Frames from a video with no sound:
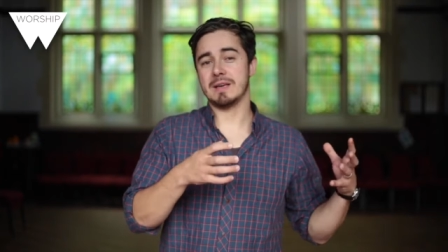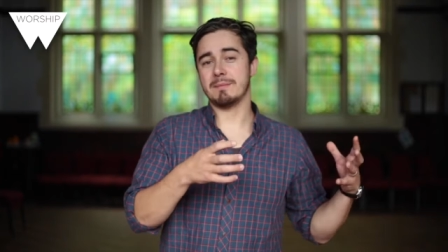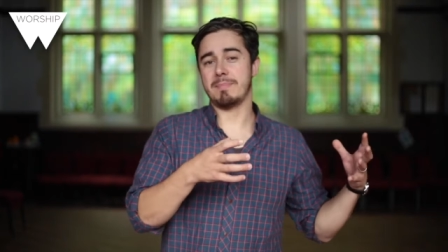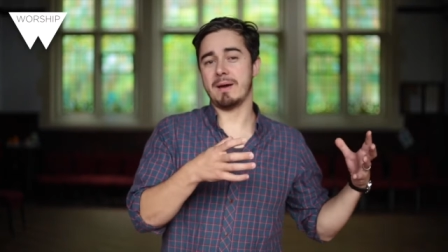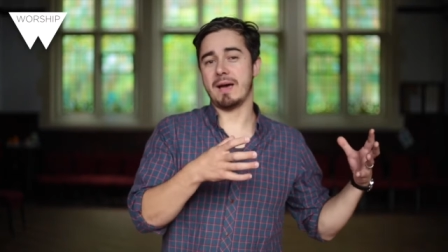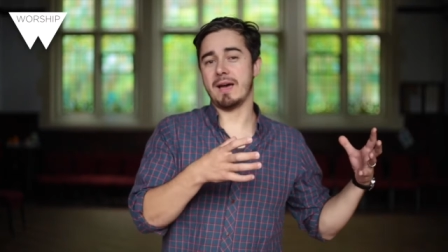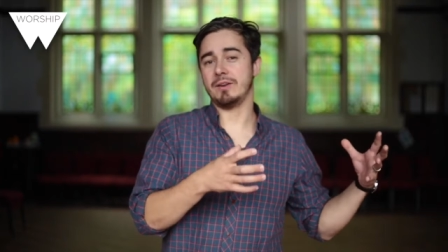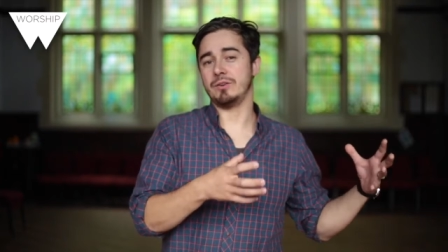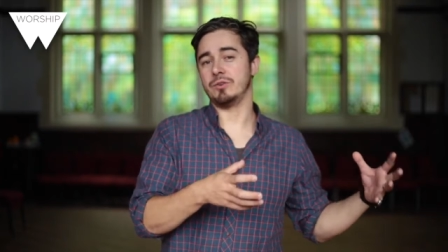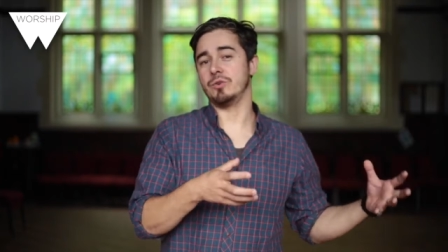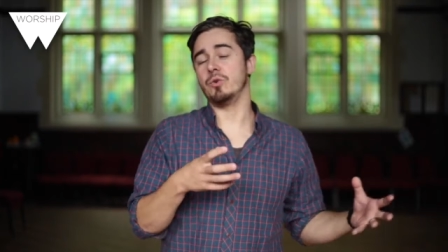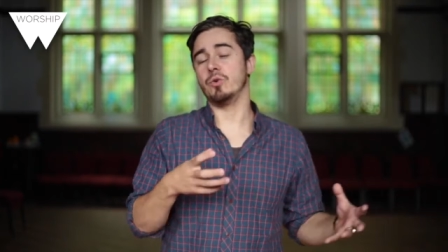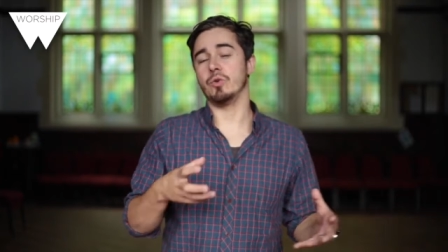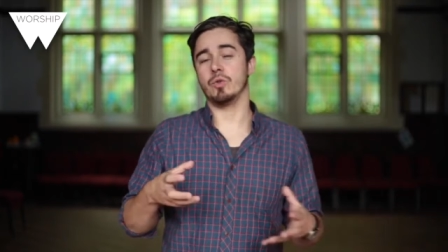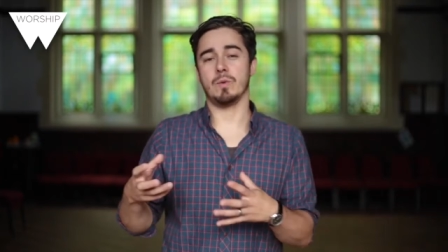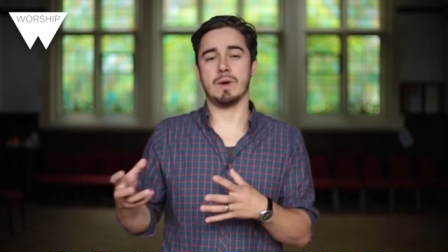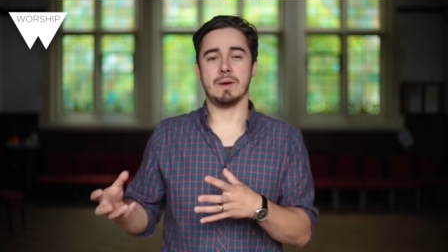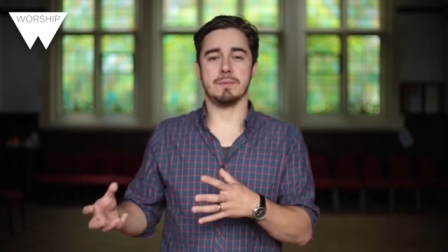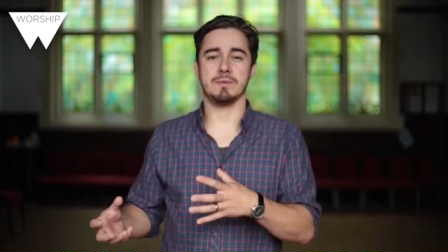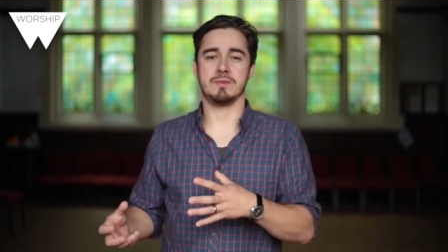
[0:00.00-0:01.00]
that pattern all
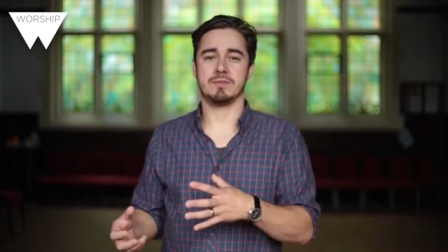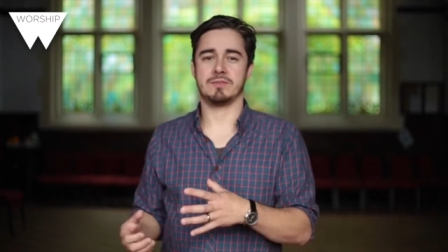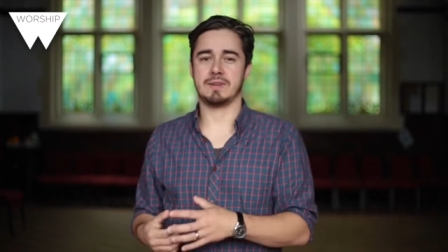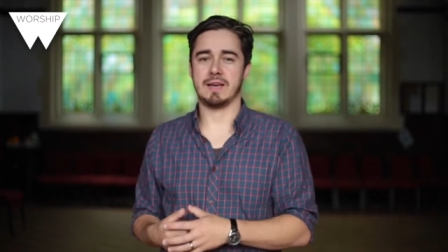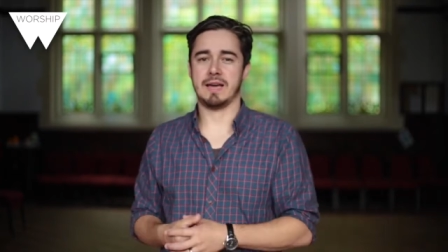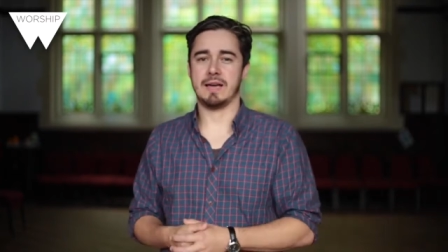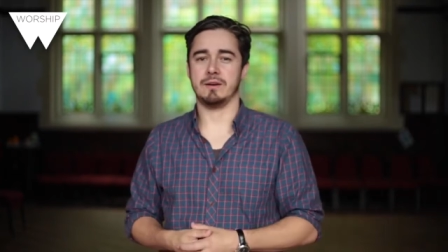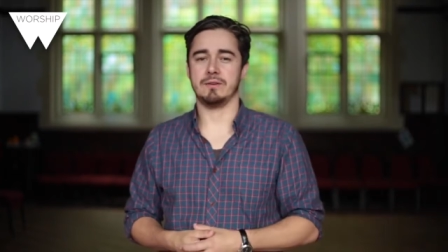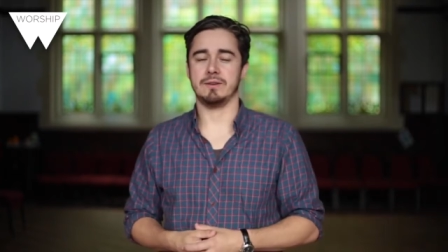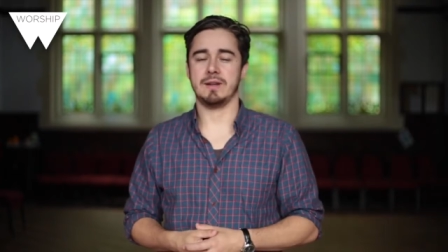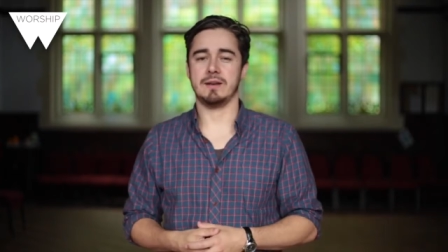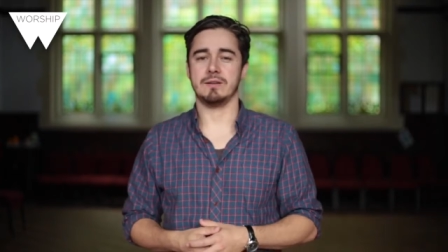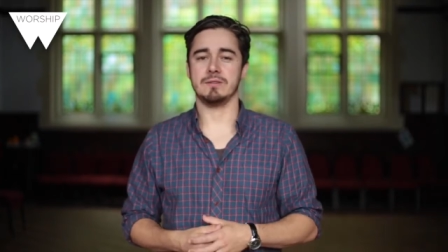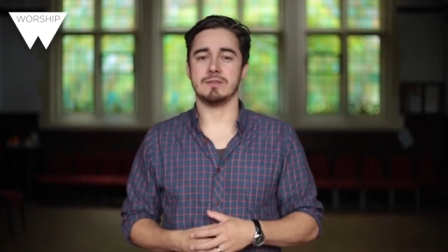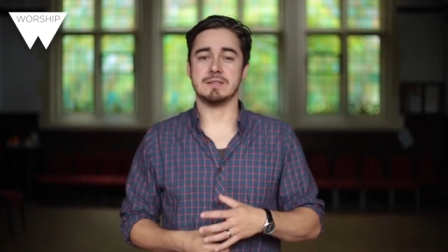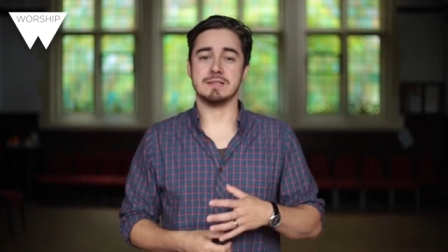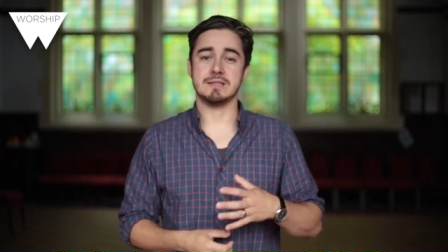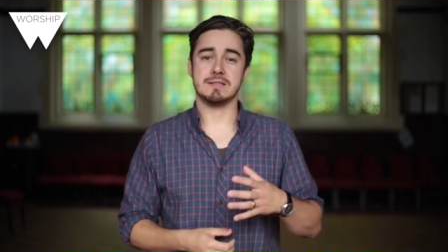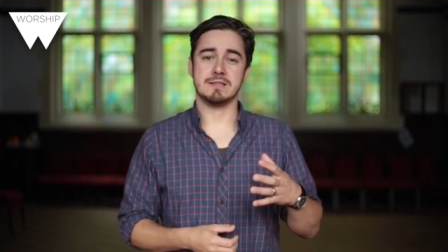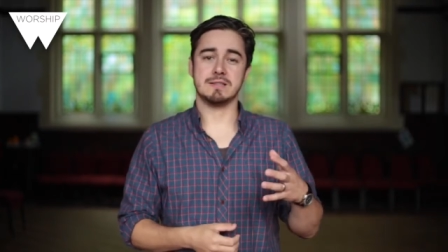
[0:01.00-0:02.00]
the way up the scale. Now
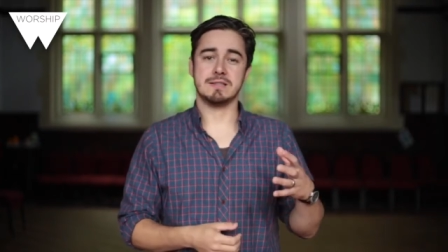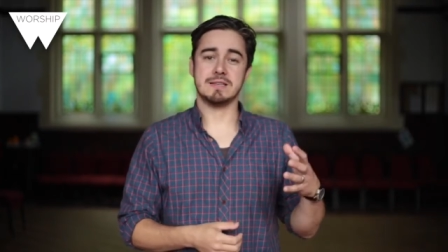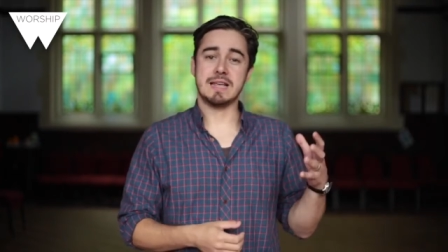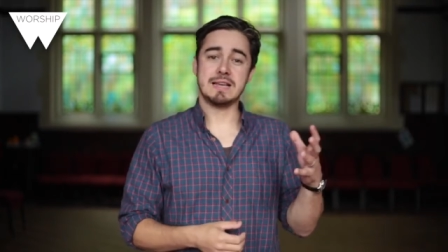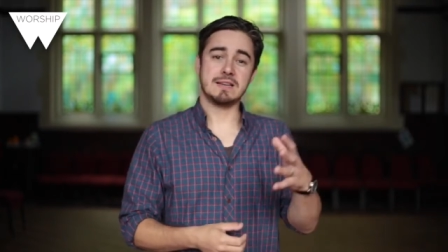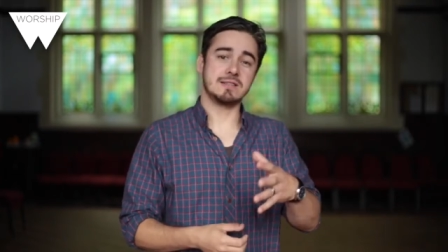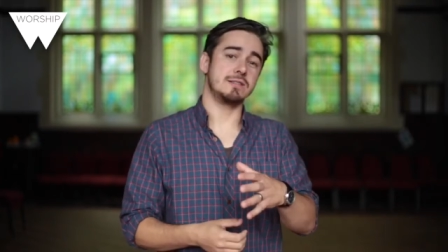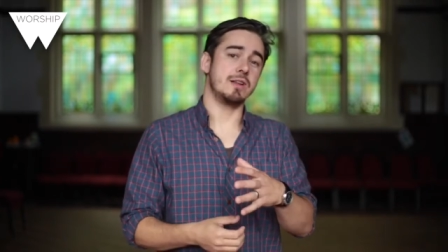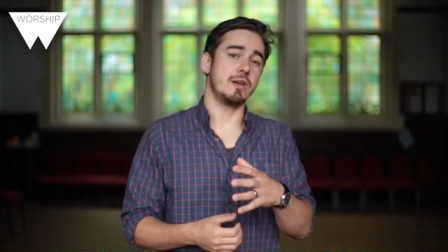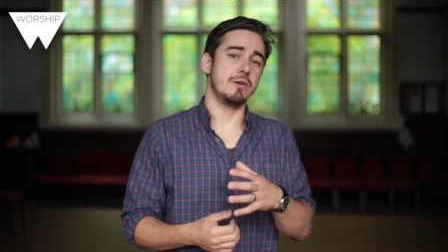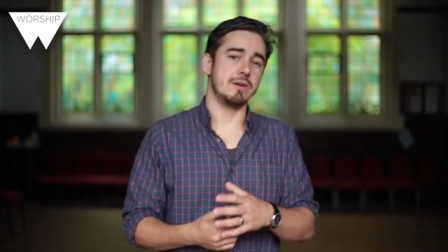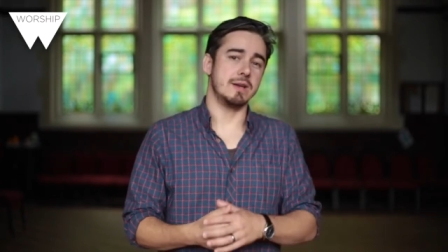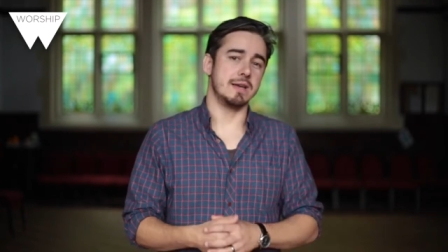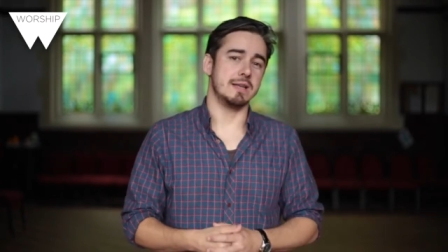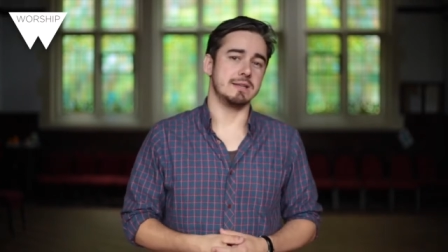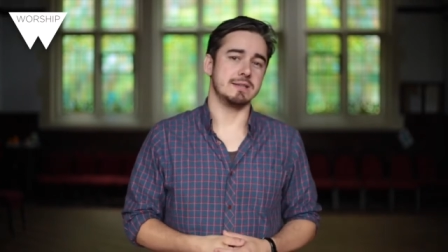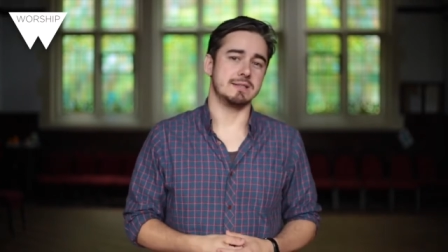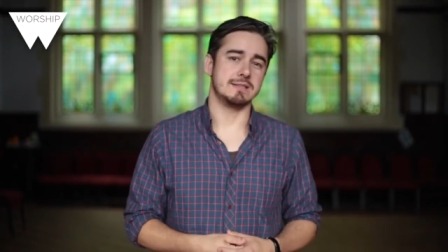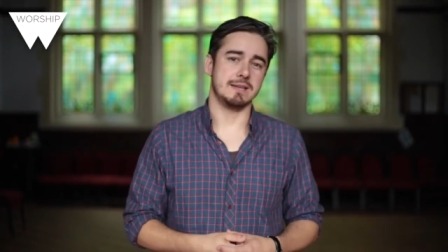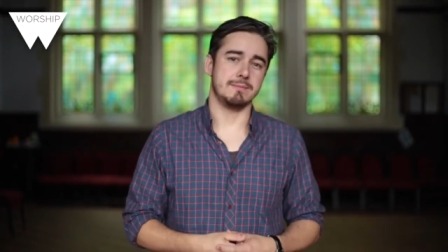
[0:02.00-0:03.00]
the next note
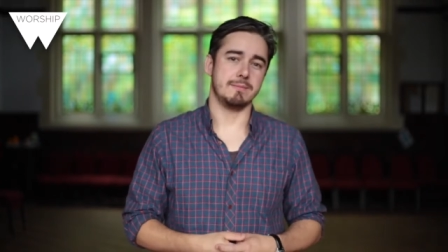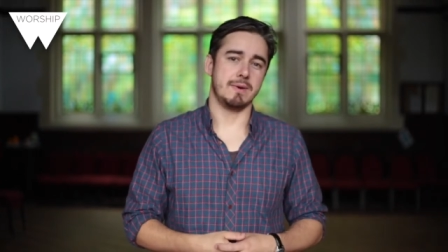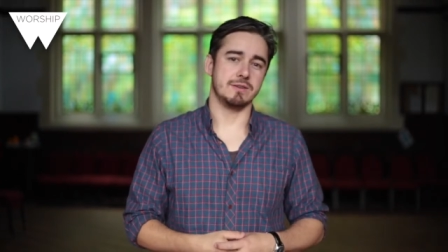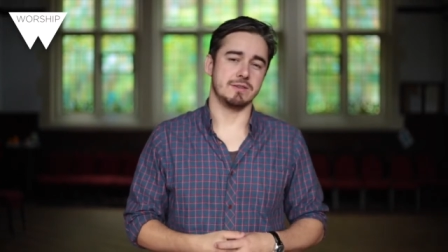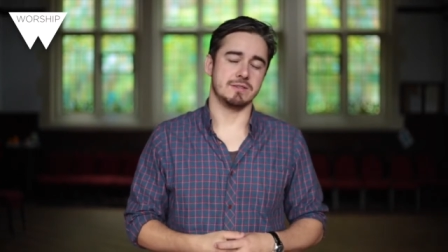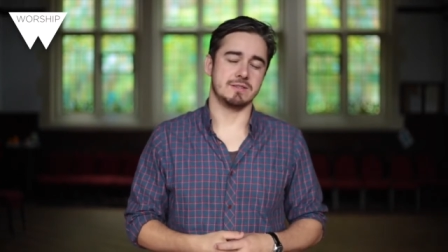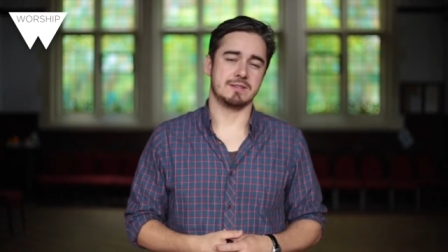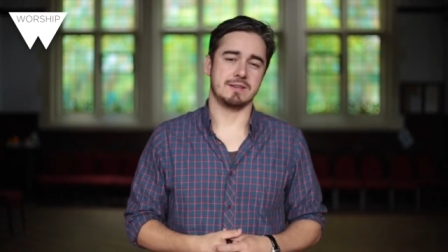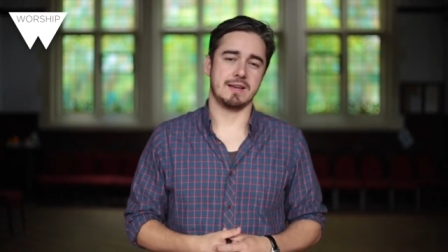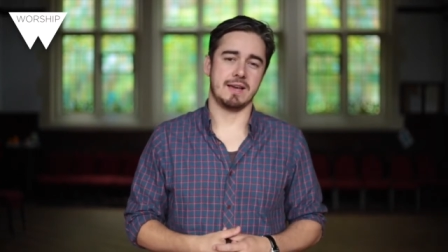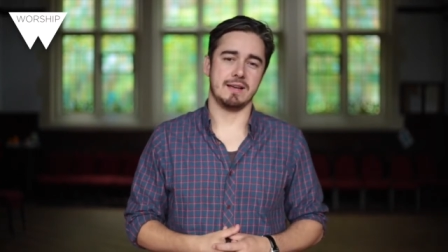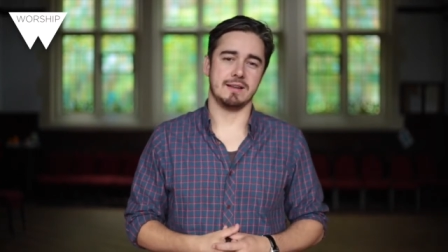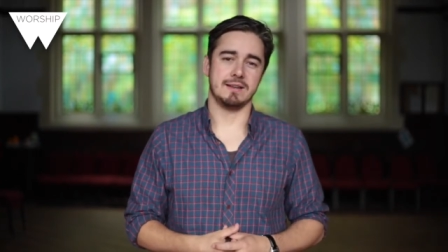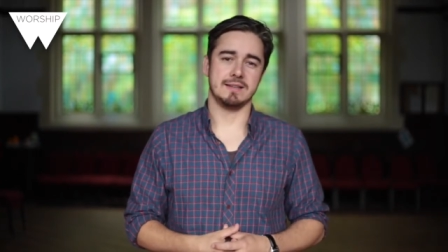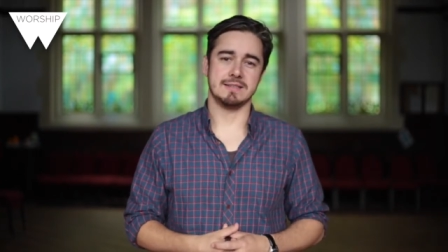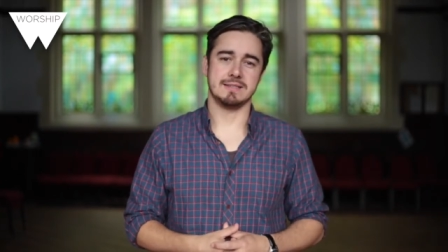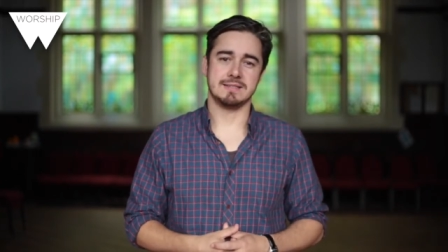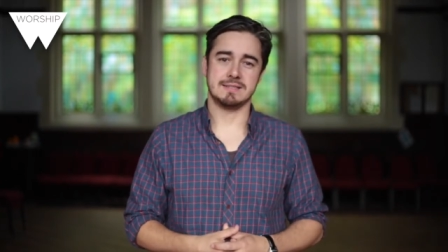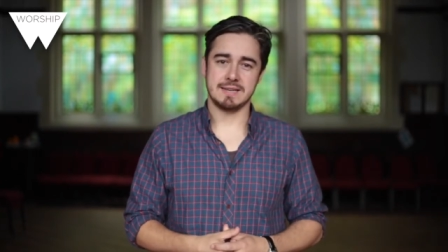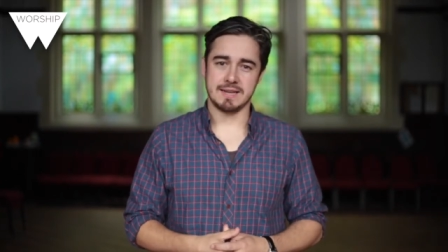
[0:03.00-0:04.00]
in the C major scale
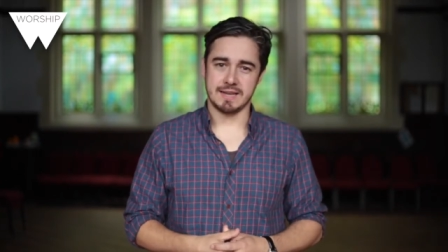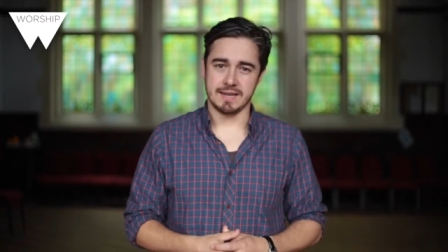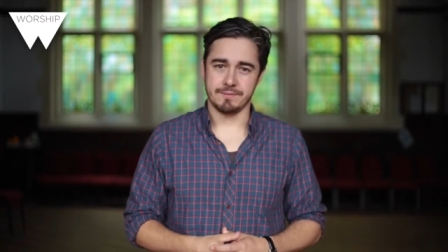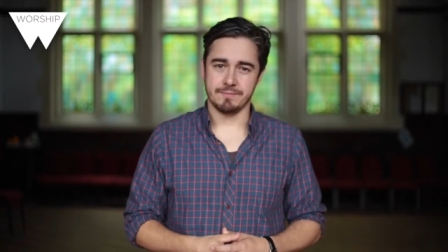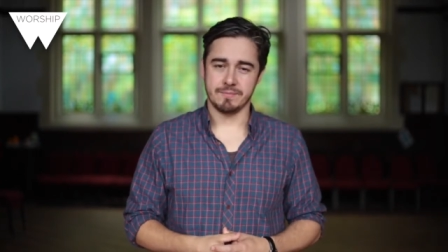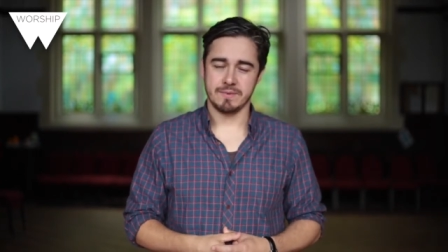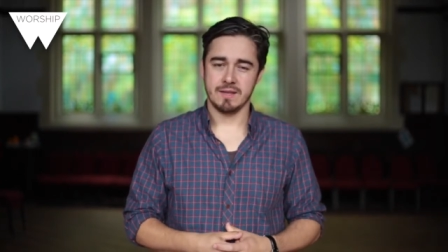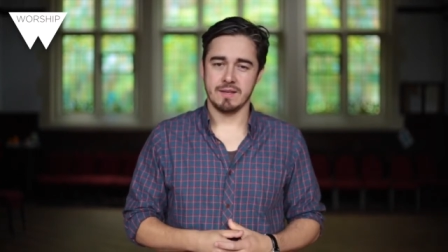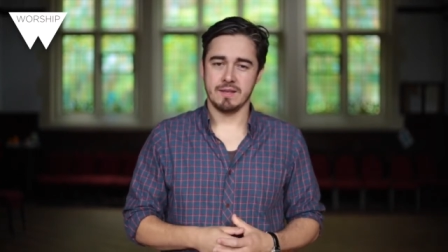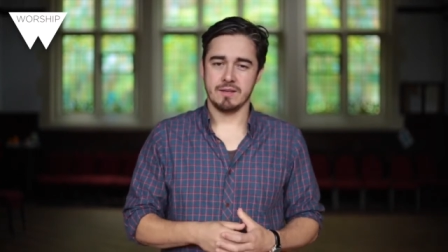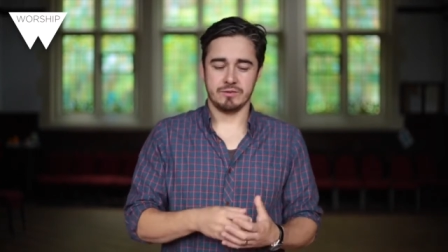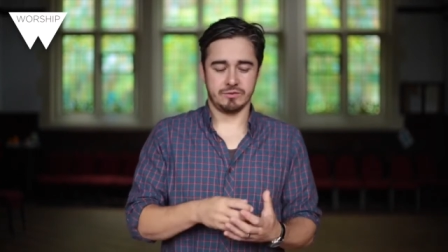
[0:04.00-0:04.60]
is D,